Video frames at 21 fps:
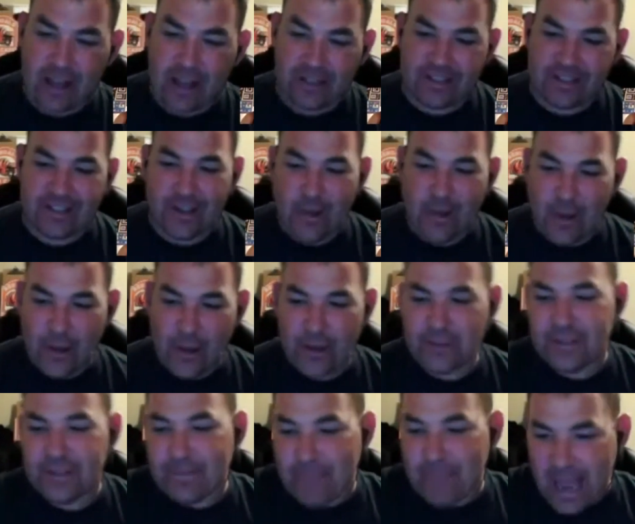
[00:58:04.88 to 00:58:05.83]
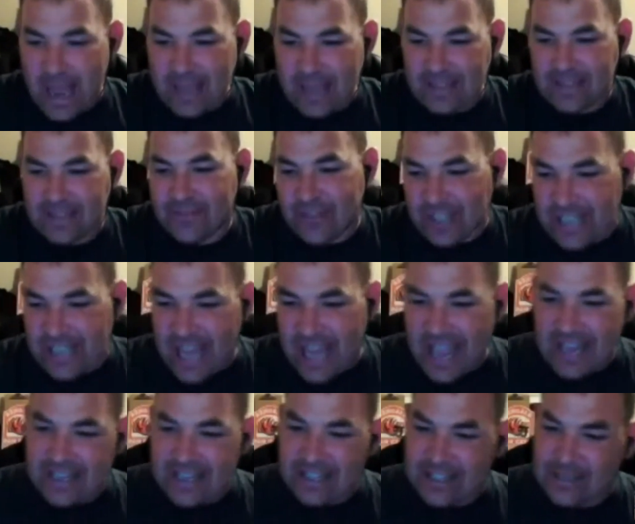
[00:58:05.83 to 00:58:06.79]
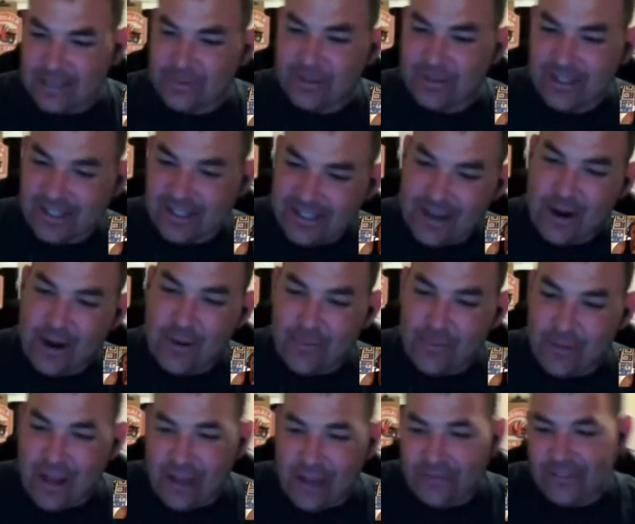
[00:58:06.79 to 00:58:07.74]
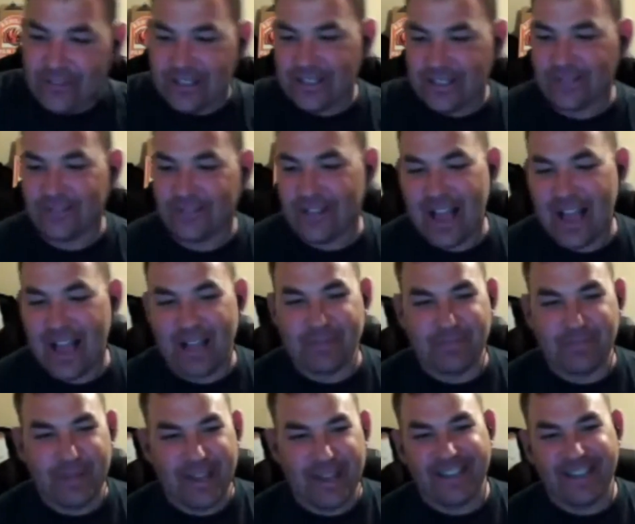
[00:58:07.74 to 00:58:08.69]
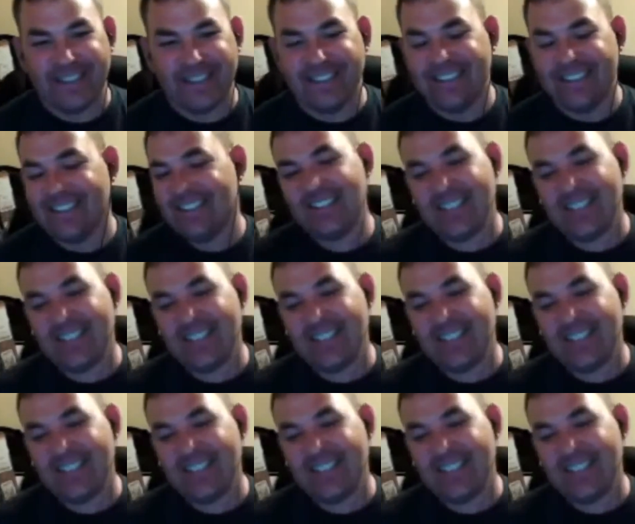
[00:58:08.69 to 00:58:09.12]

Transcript: that caused the whole demise of the '90s was a terrible offensive line. But